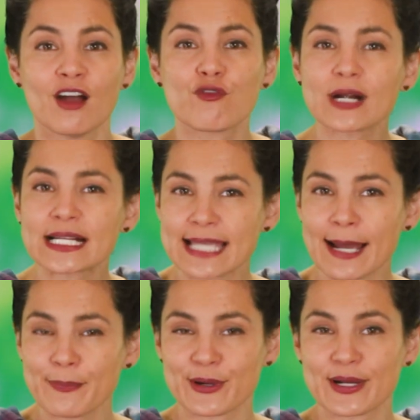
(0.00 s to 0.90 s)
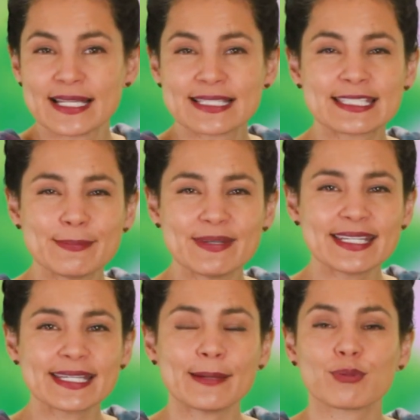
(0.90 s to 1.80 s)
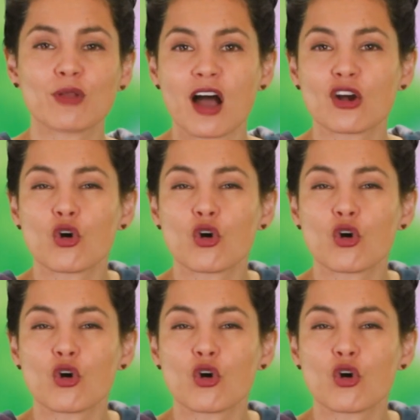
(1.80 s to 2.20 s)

For example, CBD can block